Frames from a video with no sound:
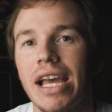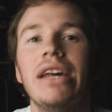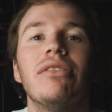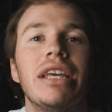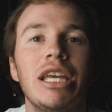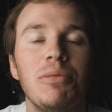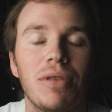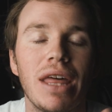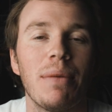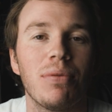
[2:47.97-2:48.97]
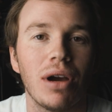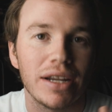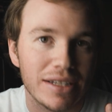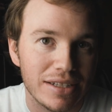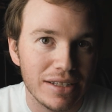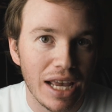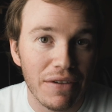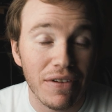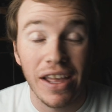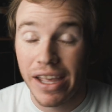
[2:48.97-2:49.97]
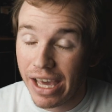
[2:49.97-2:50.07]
it'll keep that product safe.